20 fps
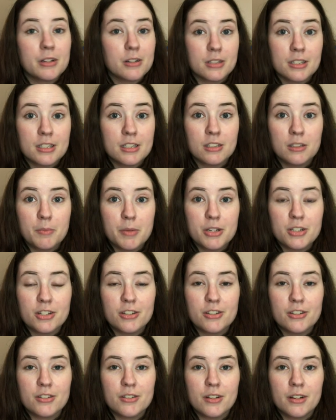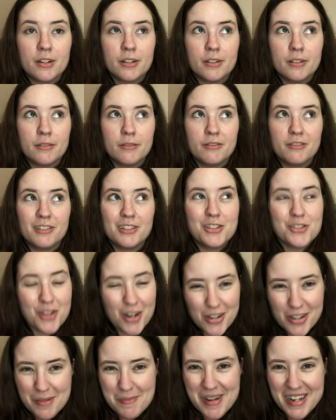there's still a bunch of,
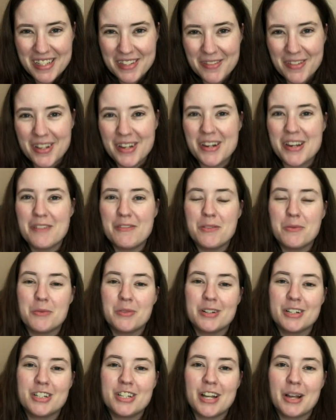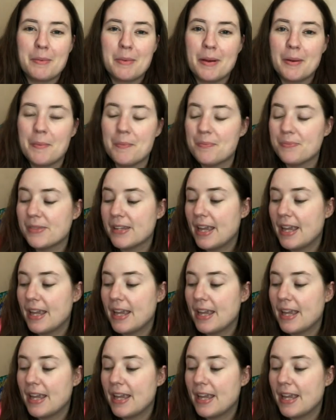drawstring bags over there if you want to check them out.